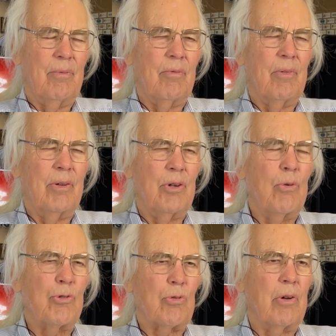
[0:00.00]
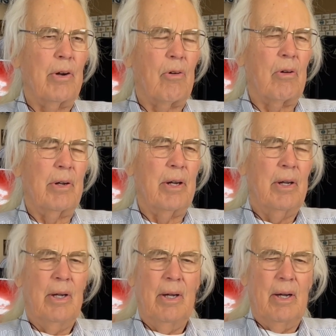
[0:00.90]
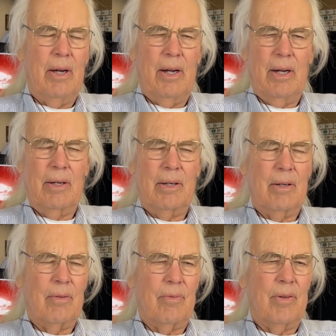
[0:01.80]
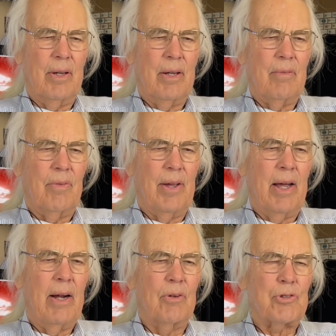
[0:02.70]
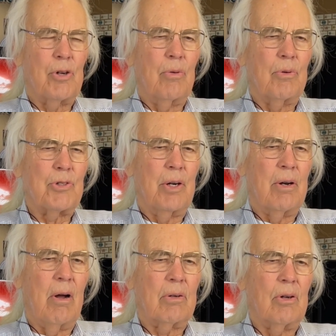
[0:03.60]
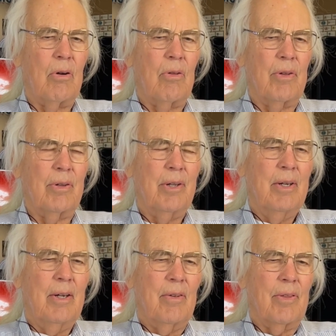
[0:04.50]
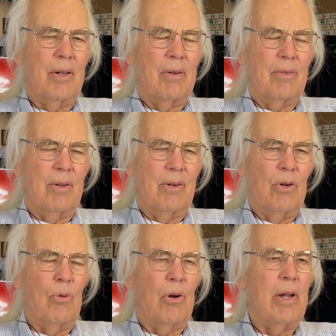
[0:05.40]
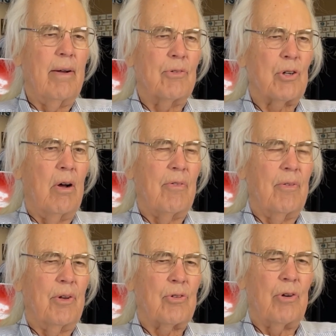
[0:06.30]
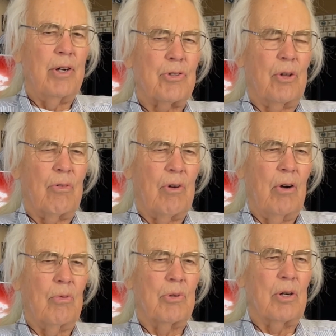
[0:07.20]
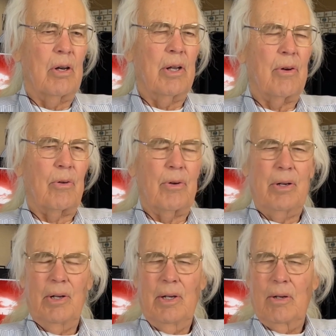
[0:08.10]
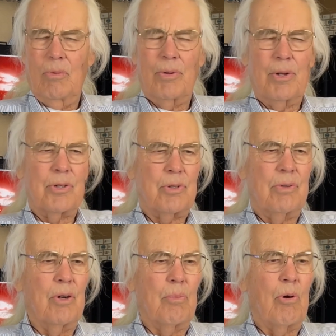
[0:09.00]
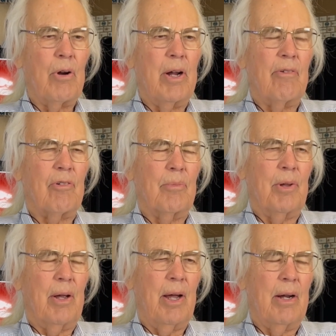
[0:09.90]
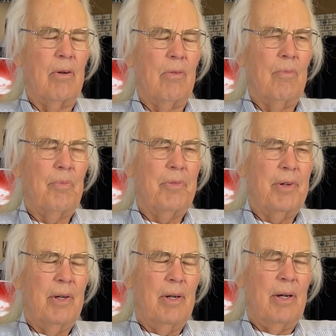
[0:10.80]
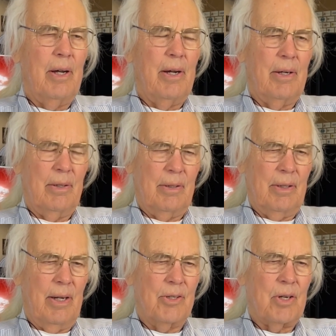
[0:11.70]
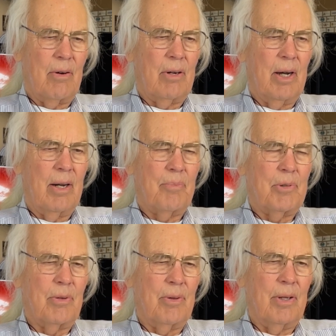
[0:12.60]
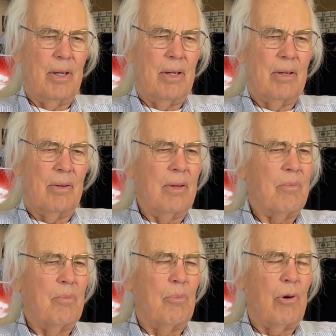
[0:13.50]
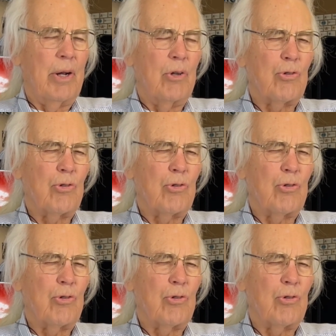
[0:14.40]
unusually early, and the hailstones had knocked all the new leaves off of the tree, the road was littered with this debris from the hail. And as I got up to the bridge